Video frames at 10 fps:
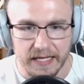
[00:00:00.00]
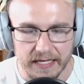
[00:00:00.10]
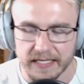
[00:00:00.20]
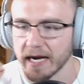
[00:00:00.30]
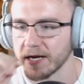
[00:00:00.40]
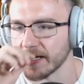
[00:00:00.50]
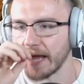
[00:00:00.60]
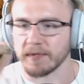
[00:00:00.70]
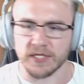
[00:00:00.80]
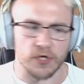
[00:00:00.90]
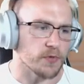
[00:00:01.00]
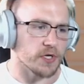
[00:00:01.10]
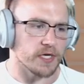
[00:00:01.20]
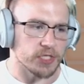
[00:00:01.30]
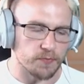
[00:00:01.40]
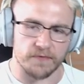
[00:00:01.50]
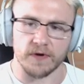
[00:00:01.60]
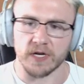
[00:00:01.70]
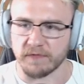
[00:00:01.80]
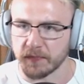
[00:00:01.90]
entire game. It's super good, super
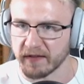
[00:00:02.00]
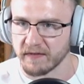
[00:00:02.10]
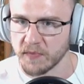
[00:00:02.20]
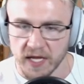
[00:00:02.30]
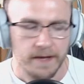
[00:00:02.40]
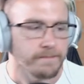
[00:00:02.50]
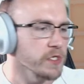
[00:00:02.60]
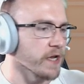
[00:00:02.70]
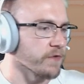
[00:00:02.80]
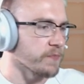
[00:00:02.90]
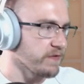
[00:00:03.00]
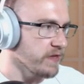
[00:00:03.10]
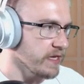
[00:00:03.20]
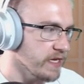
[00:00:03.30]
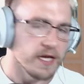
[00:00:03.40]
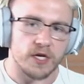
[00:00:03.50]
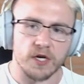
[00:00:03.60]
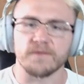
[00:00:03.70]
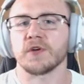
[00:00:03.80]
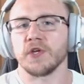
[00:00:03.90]
fun, good for PvP, good for PvE,
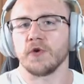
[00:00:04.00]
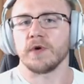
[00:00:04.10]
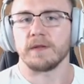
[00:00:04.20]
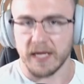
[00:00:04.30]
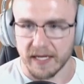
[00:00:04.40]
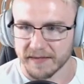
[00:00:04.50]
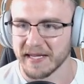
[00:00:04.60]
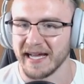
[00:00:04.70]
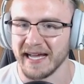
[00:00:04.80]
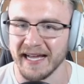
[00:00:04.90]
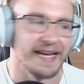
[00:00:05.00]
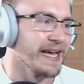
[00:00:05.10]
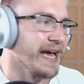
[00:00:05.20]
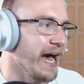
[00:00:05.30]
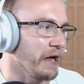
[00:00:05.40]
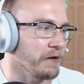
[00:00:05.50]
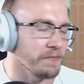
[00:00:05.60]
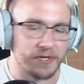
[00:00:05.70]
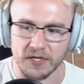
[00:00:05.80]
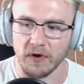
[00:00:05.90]
good for you and me. So I
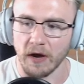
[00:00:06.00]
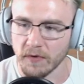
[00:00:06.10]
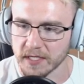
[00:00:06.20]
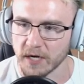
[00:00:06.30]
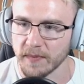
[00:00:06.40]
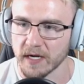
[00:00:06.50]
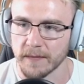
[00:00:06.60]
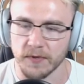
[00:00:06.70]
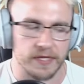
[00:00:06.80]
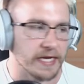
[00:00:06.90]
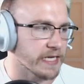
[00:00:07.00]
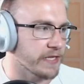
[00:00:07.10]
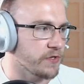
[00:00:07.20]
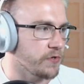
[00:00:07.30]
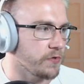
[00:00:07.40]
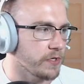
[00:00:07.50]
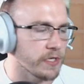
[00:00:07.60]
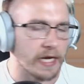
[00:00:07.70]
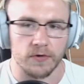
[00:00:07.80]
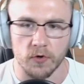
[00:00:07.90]
want to talk about a couple of things I do.
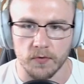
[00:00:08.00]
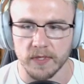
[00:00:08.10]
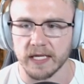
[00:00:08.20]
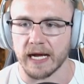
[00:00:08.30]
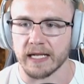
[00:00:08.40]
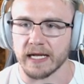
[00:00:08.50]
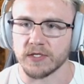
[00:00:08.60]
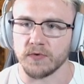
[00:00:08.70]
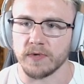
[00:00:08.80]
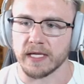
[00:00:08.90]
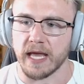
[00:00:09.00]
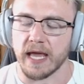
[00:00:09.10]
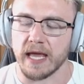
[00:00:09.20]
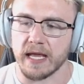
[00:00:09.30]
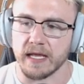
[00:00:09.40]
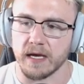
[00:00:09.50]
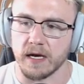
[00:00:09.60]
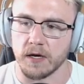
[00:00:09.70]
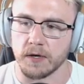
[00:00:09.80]
Like normally I like doing a